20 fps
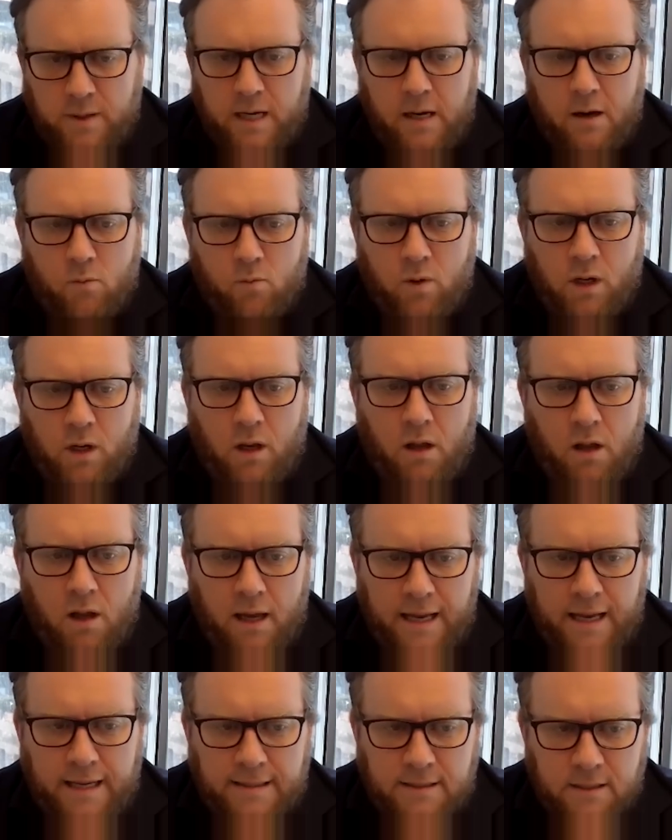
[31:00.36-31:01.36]
be
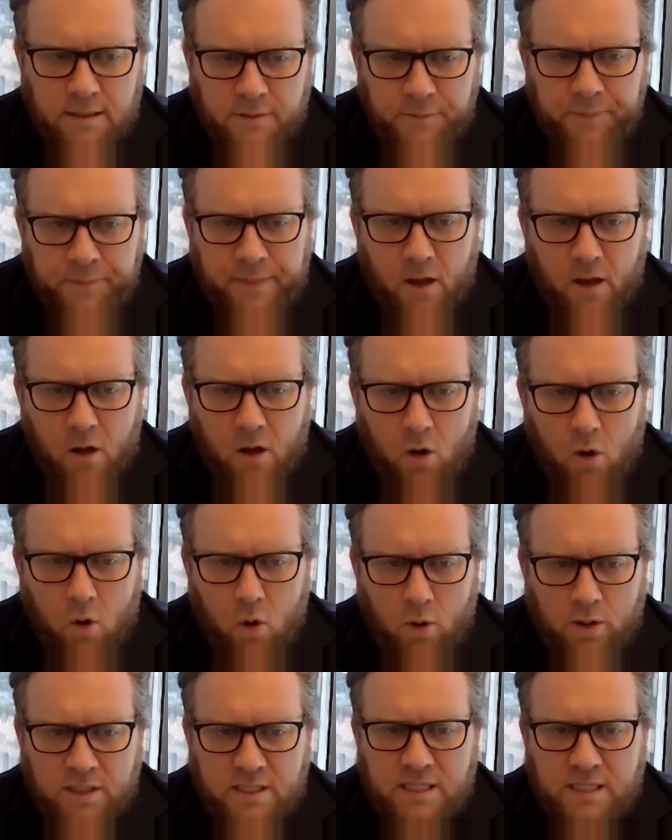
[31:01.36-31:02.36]
reliant
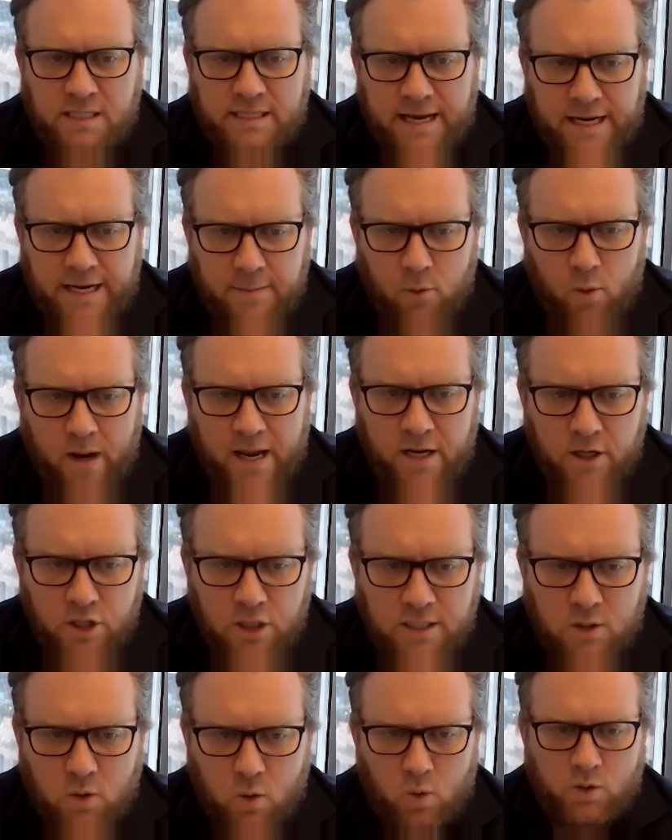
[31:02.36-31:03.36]
on sustainable
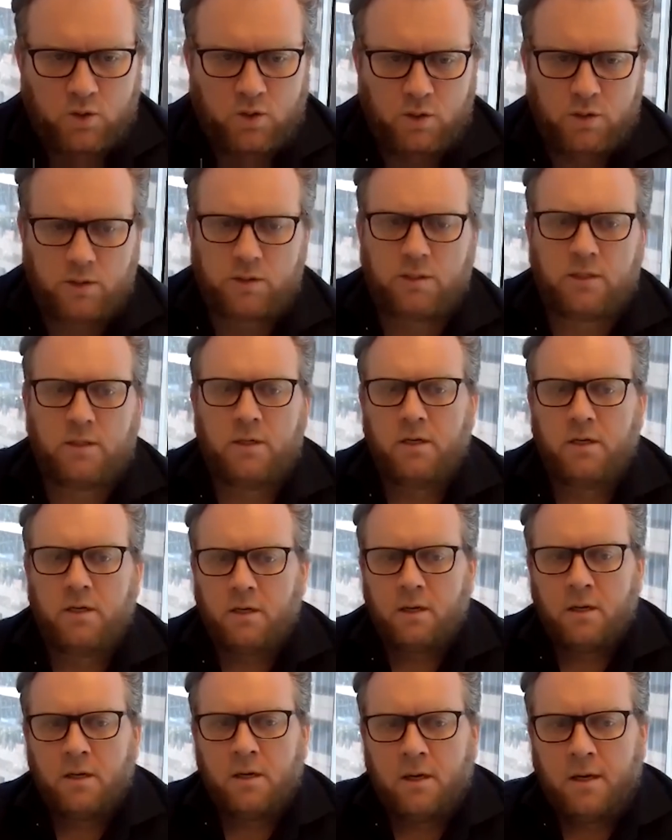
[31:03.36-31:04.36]
energy sources.
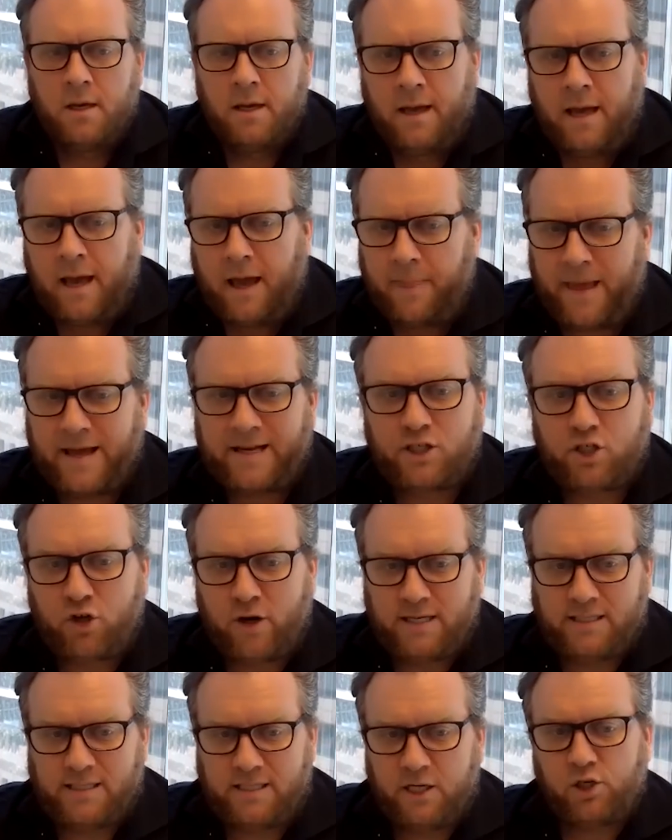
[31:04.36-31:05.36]
And that
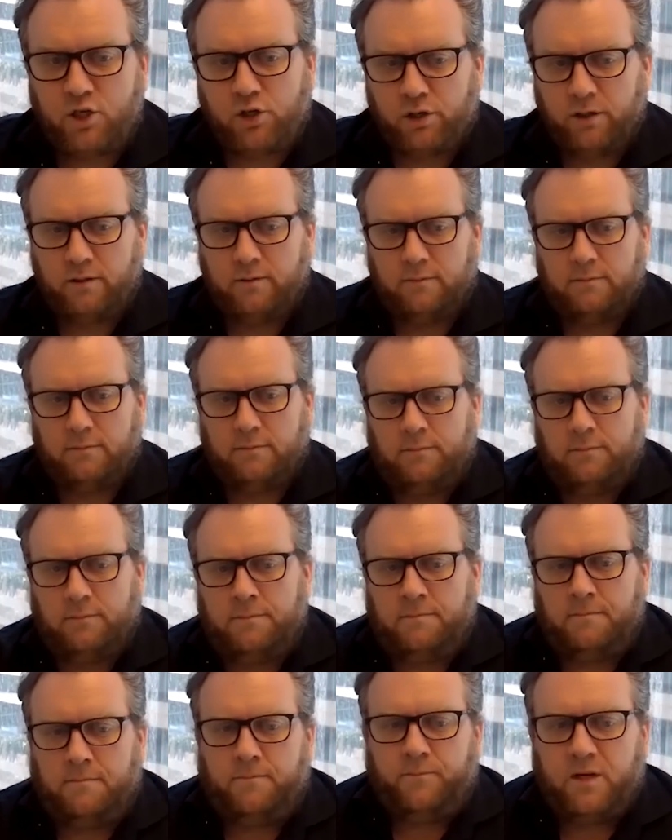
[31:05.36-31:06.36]
transition
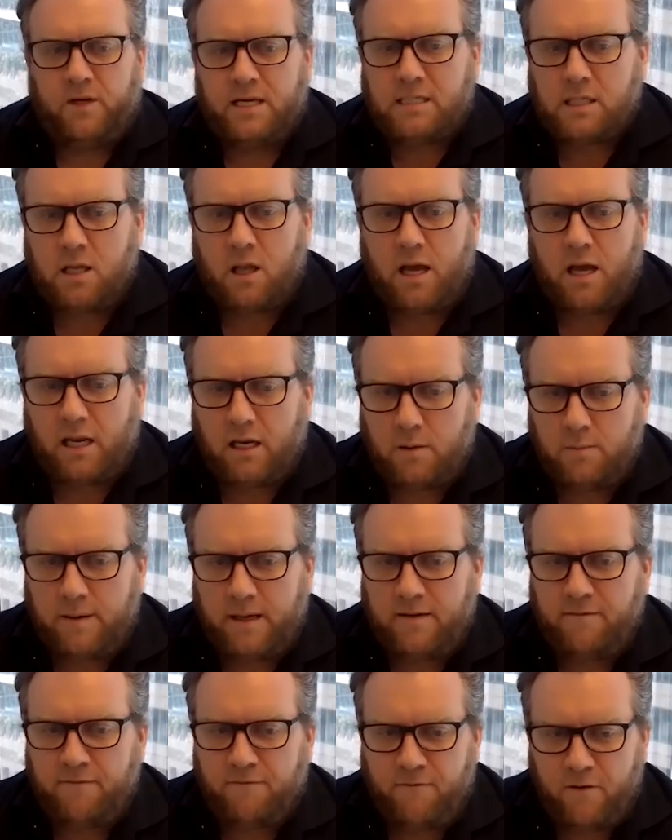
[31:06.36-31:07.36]
is likely to
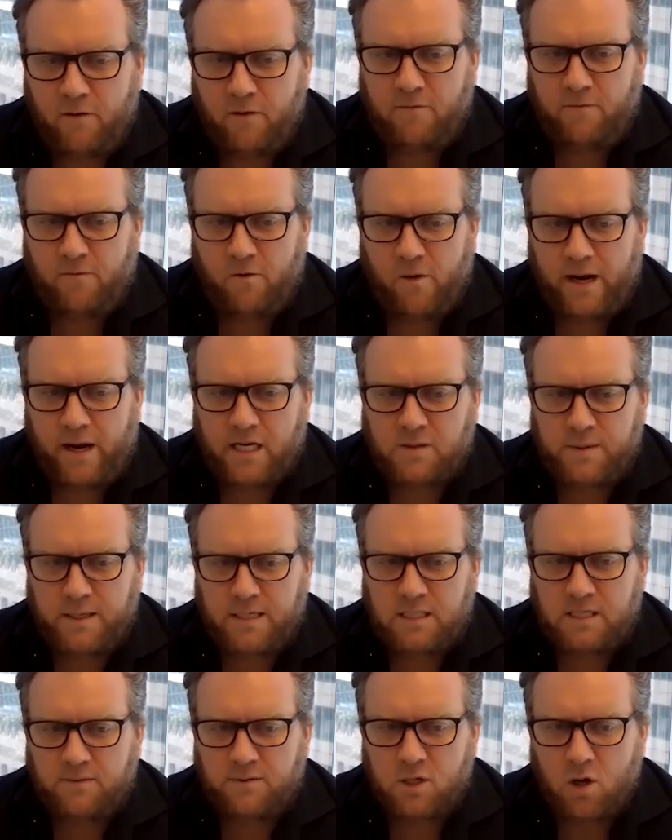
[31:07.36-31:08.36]
be very, very
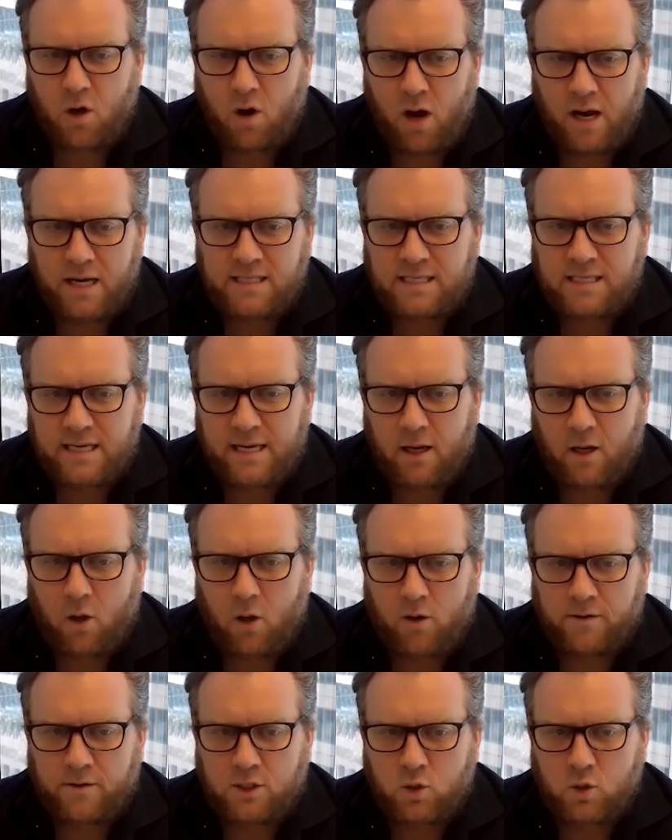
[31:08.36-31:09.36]
expensive. So I see a
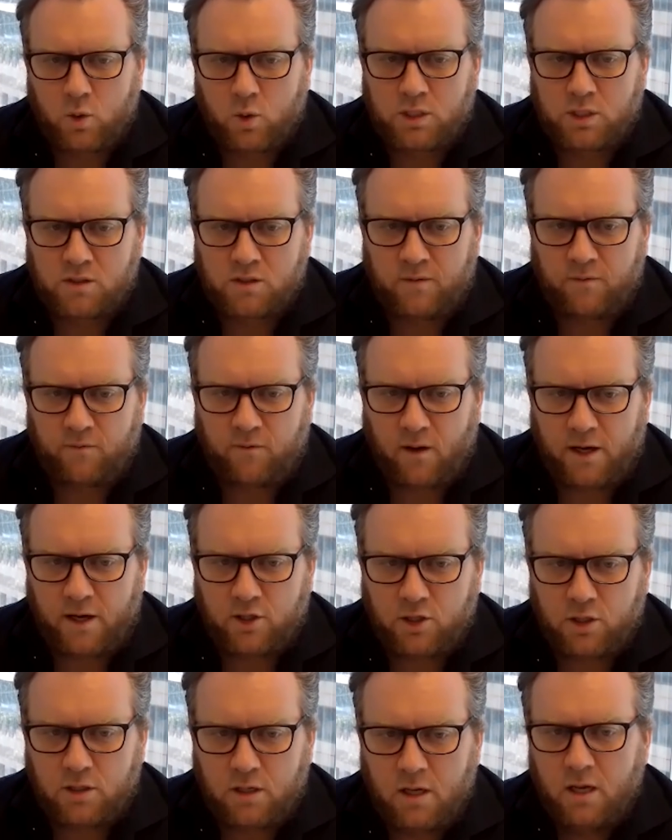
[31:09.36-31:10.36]
lot of sources of
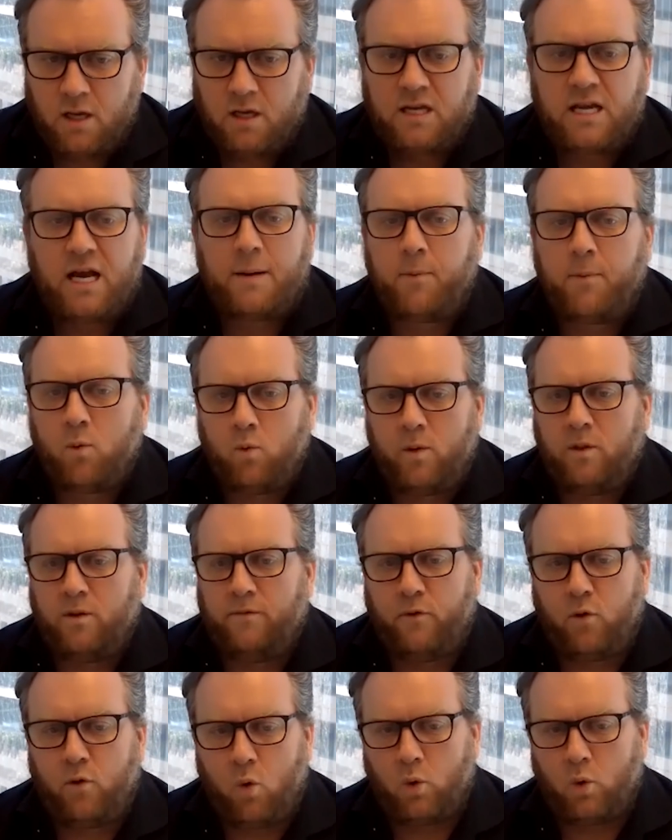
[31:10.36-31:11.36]
inflation, coupled with,
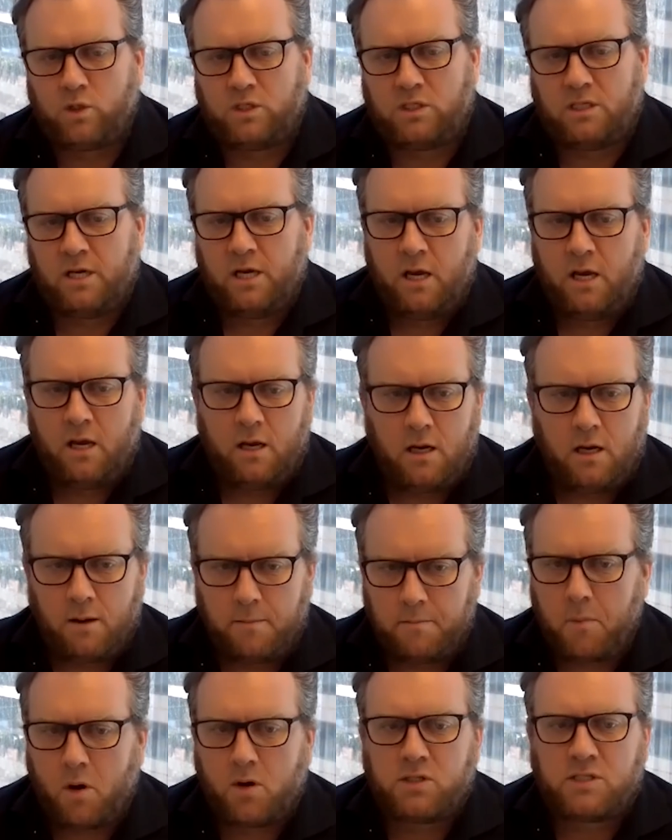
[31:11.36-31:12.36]
of course,
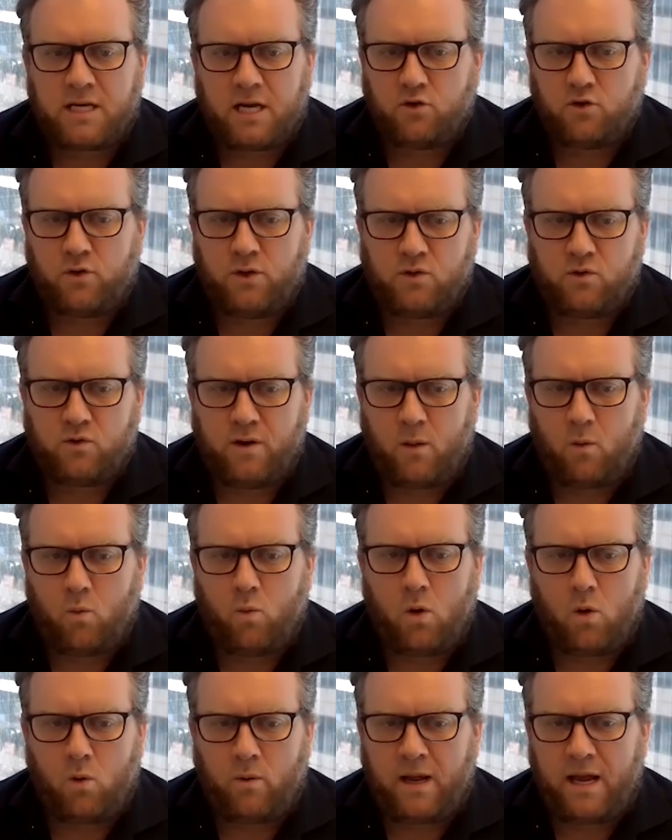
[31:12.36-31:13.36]
most countries around the
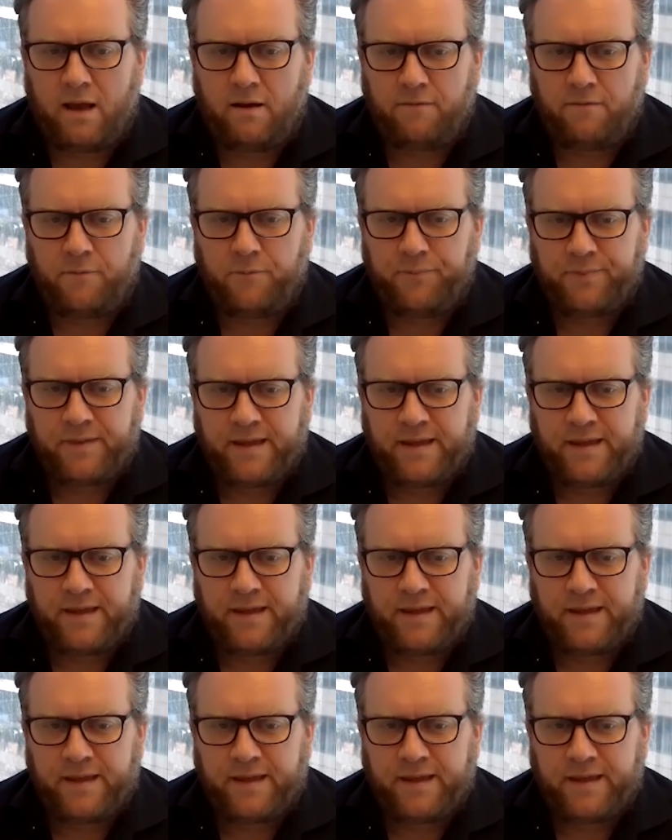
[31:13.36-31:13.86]
world have